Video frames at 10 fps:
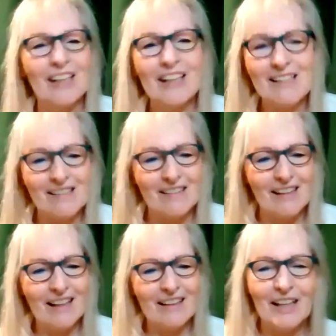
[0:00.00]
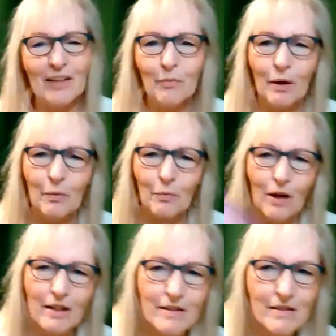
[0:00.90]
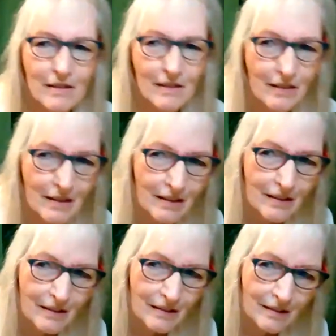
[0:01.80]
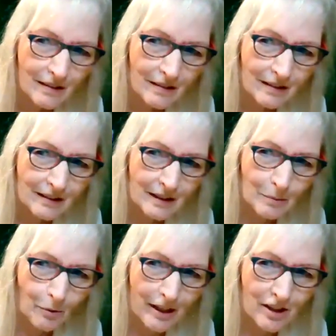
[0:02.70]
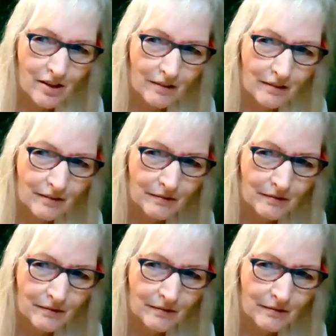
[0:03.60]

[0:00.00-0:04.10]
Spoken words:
yes, and the other one was liberation.